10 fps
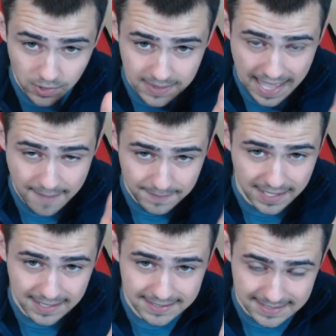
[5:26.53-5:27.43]
that
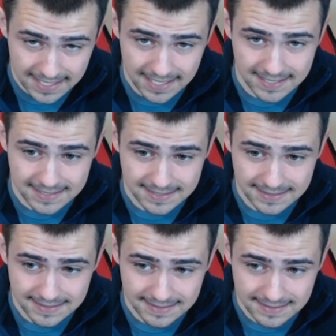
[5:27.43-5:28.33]
means is
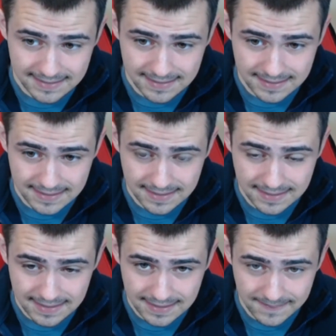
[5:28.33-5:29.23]

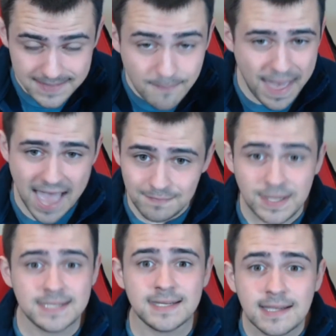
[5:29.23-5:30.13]
it's a bad
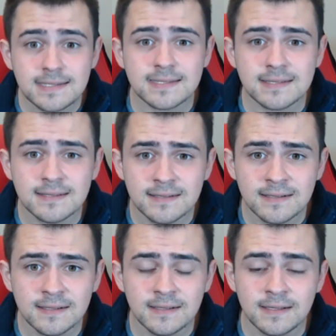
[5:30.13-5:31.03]
business,
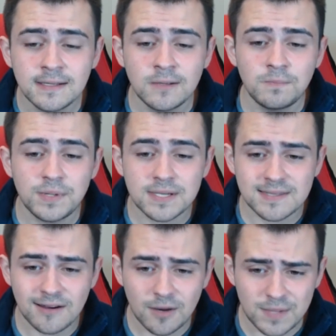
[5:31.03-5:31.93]
because
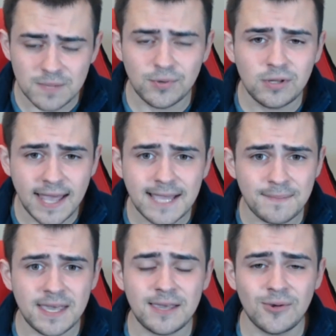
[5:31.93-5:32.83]
there are people like
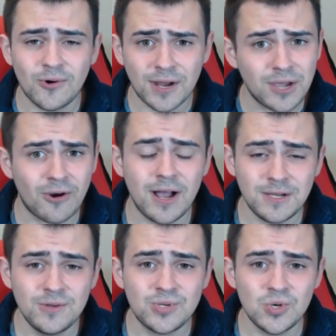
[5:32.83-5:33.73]
me who are here on
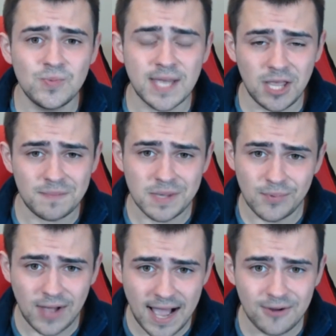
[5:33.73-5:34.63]
YouTube telling people
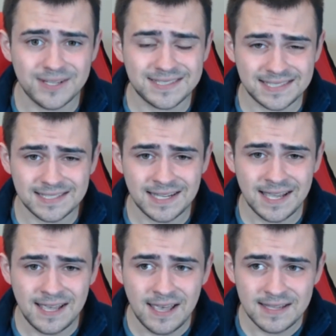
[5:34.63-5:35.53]
how to
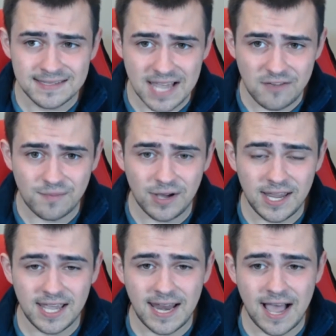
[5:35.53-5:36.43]
save
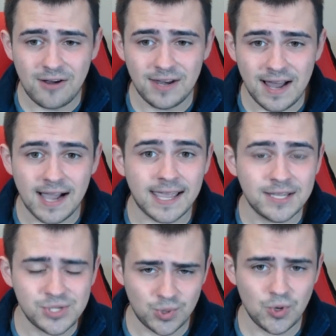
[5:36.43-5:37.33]
money and how to not get
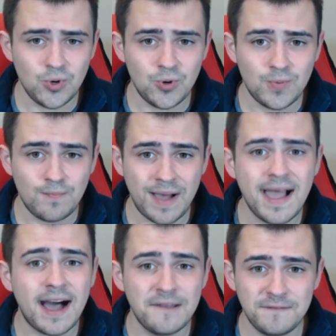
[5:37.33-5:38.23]
screwed by
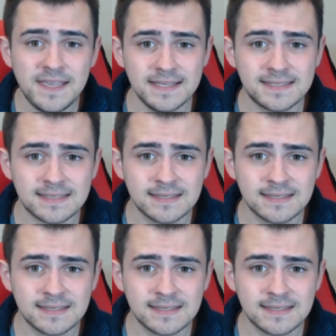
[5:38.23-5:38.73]
high fees.